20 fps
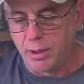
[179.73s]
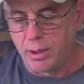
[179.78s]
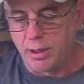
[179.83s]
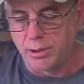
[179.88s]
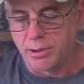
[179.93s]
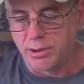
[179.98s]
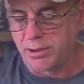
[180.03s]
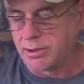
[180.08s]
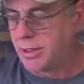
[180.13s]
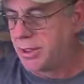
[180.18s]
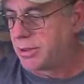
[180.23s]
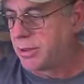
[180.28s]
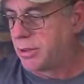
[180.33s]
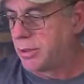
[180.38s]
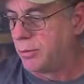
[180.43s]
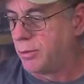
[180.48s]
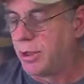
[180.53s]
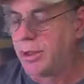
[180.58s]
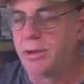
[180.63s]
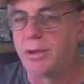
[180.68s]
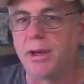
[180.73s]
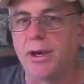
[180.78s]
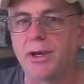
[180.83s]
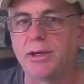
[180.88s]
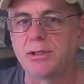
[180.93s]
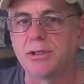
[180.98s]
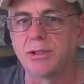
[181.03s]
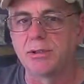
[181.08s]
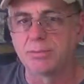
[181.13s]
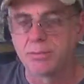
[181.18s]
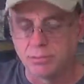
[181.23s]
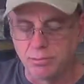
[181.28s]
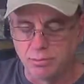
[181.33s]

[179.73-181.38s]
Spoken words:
and just let the Windex